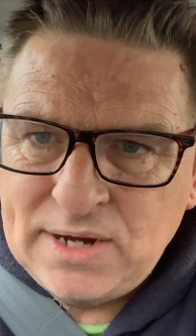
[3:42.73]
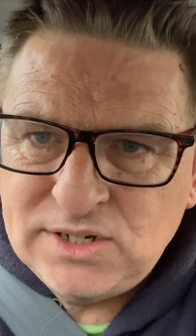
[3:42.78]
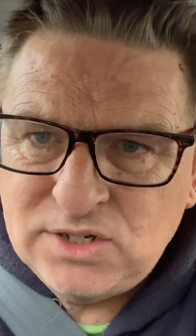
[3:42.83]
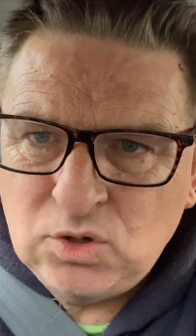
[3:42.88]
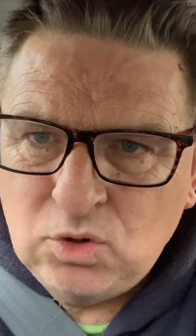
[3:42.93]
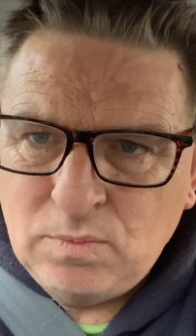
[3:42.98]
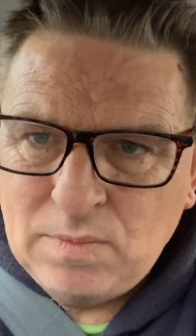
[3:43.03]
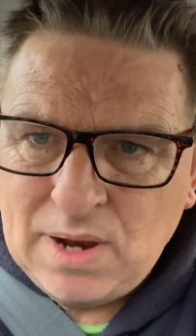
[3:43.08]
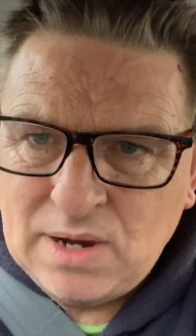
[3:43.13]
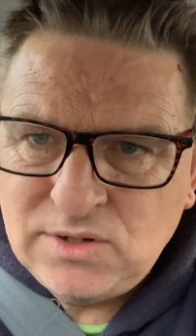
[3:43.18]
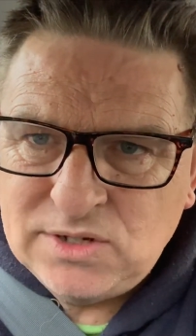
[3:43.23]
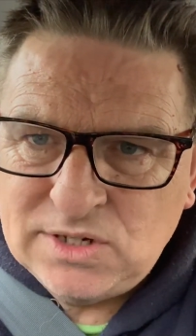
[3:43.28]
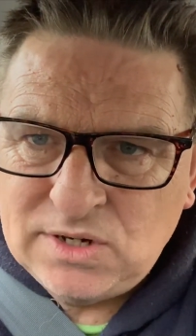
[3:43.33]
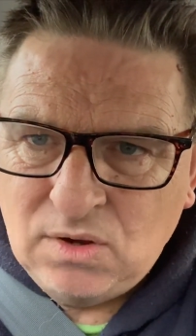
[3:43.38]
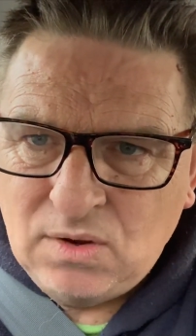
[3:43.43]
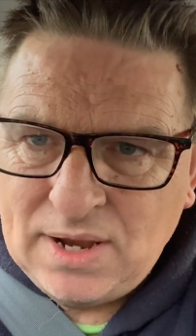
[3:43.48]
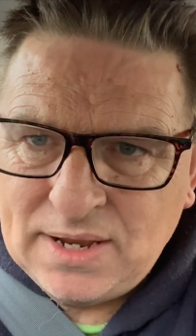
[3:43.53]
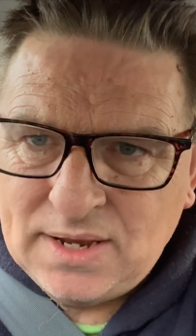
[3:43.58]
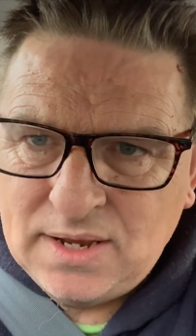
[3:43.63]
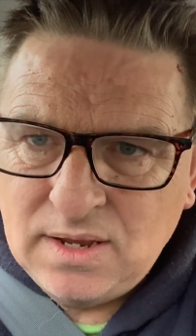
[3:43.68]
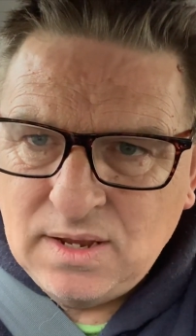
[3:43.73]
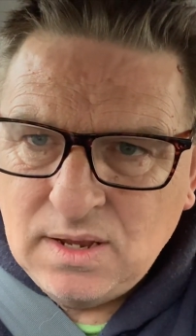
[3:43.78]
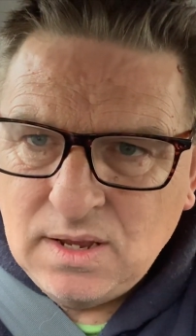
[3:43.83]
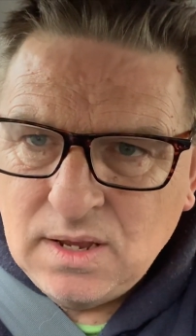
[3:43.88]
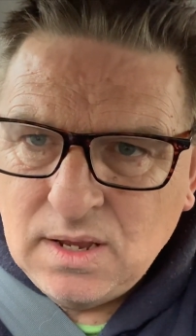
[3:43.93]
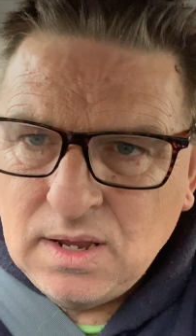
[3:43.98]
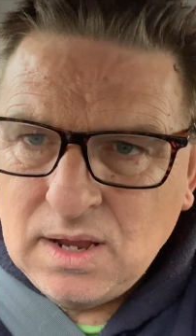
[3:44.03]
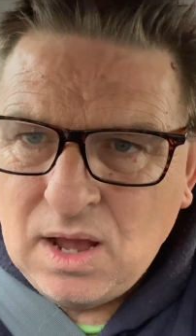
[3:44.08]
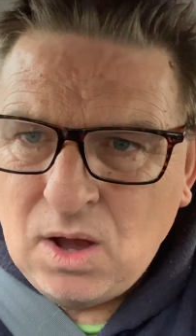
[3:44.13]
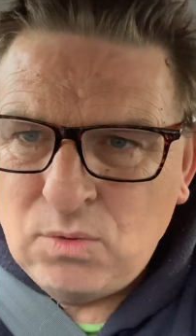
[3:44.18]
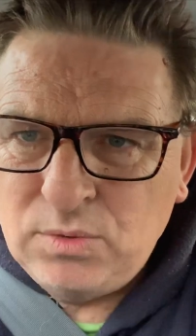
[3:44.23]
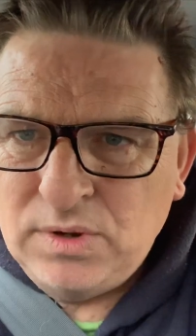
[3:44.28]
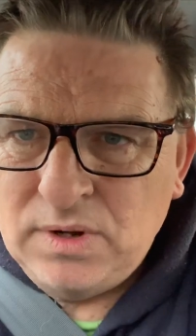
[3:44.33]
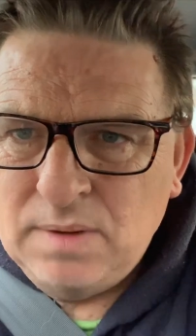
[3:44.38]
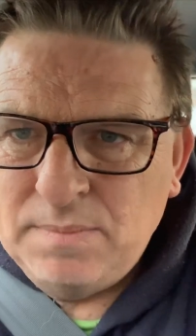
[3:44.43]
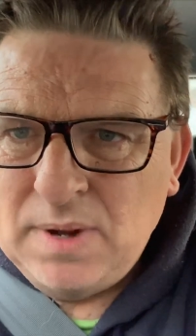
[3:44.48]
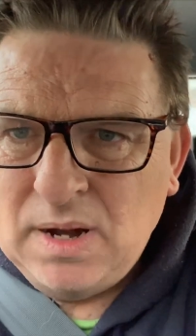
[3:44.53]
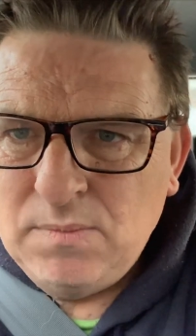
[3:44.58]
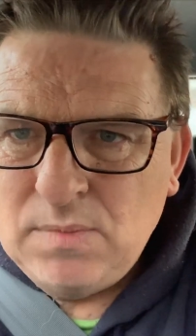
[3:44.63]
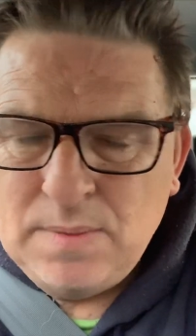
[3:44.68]
It's almost like, hold on
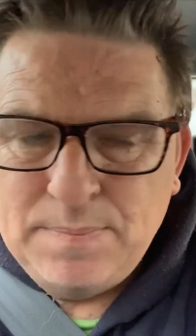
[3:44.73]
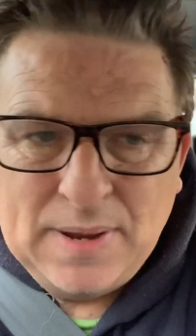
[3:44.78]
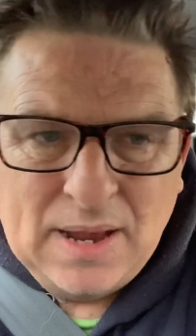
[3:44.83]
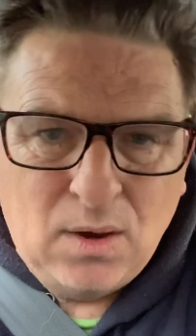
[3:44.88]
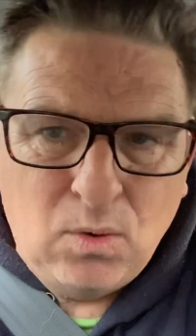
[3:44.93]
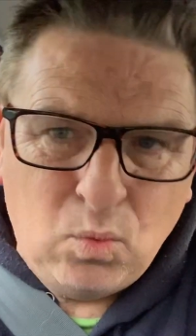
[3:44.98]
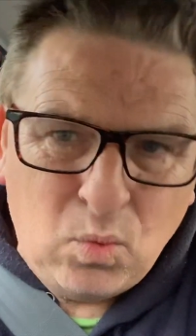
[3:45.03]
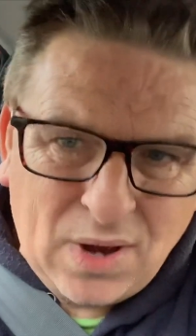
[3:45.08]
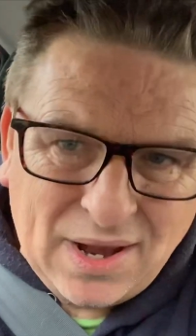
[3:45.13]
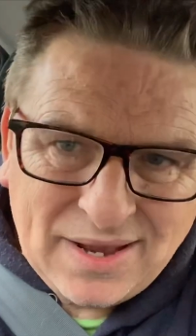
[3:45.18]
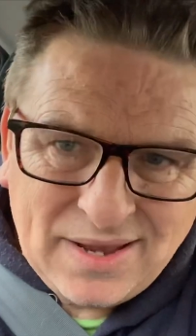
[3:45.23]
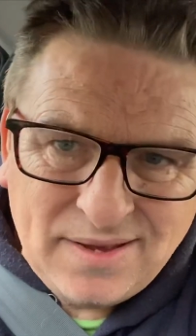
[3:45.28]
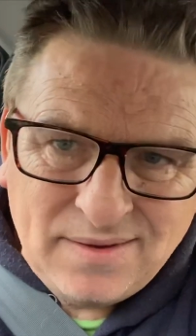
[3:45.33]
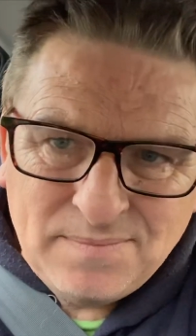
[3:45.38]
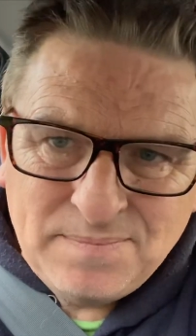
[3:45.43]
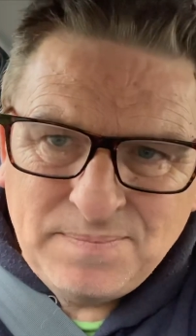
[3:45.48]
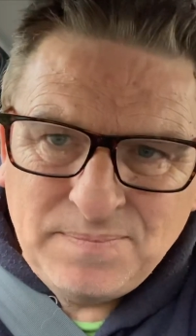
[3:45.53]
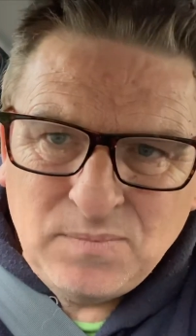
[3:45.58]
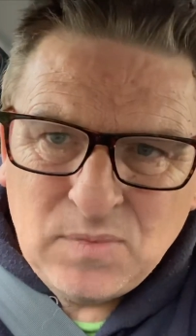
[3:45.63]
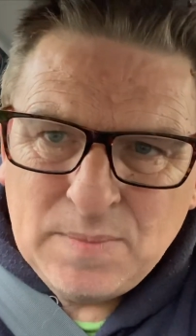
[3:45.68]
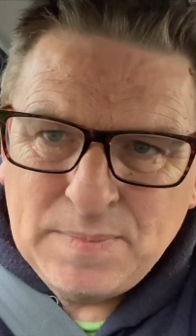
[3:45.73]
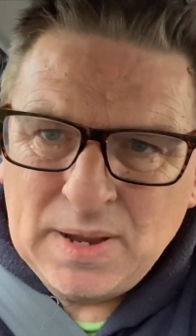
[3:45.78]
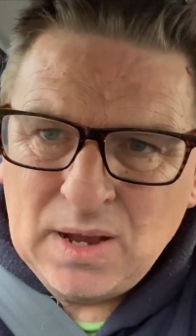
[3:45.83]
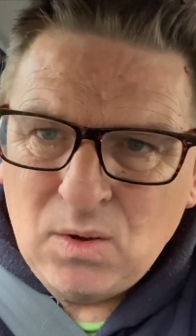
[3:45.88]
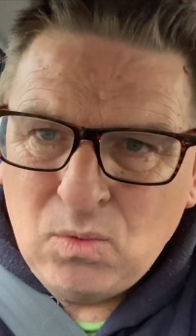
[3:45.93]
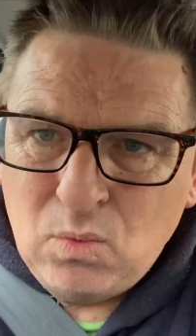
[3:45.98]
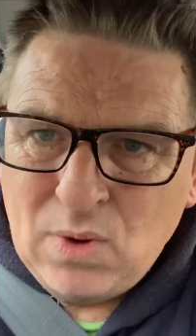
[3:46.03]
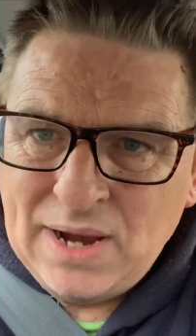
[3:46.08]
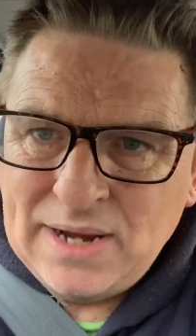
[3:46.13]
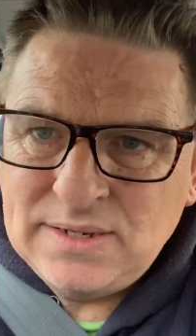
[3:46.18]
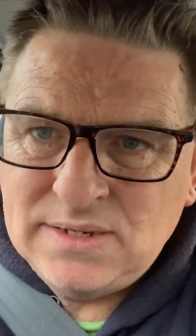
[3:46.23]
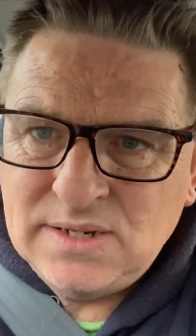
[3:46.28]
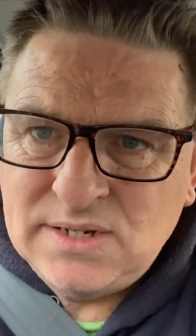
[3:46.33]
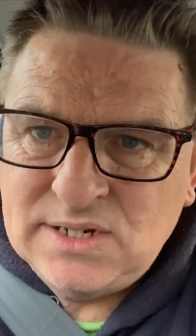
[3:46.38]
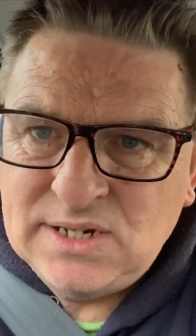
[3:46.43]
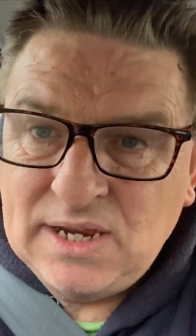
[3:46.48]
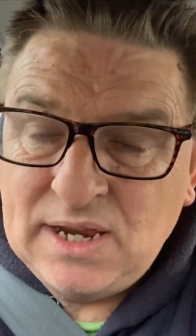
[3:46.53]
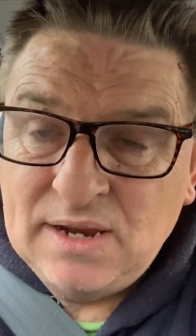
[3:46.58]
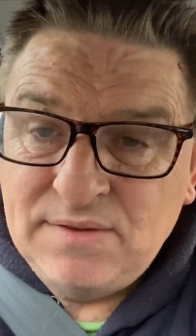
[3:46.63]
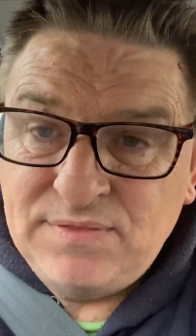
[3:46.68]
a minute, we better wait we better wait to
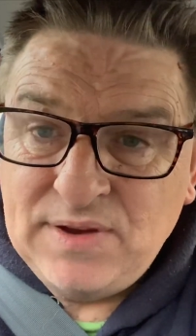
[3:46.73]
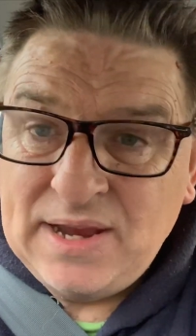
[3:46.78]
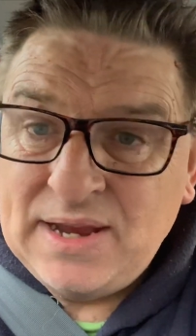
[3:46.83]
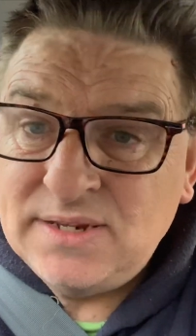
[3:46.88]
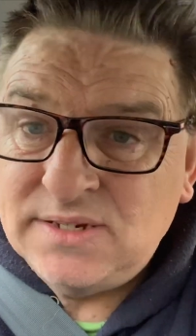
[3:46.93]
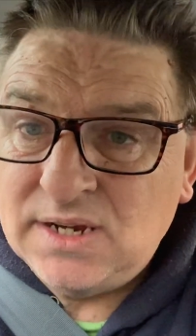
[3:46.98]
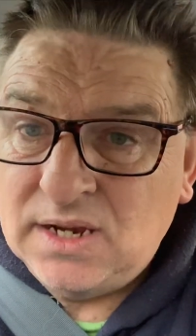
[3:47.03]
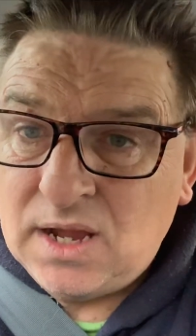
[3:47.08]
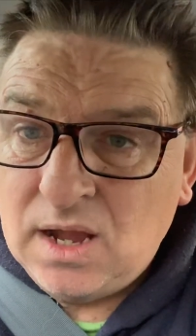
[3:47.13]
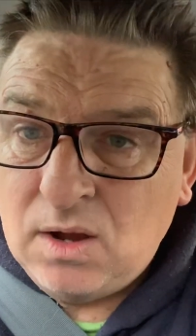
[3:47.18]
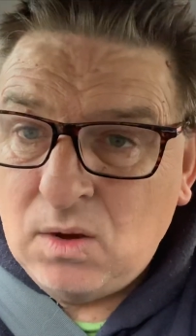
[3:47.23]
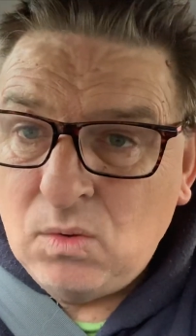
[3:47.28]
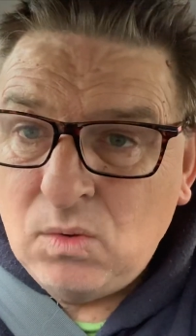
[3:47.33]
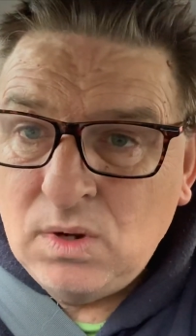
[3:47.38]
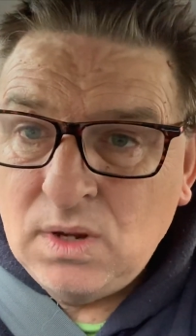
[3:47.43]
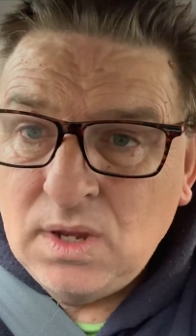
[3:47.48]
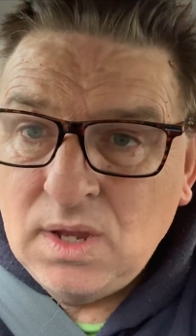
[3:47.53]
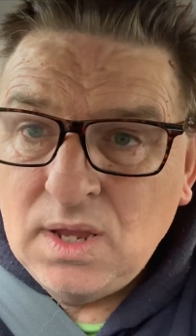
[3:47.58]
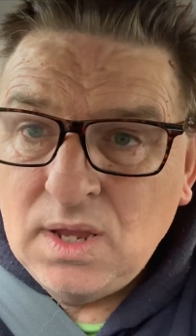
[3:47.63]
see if it is a goal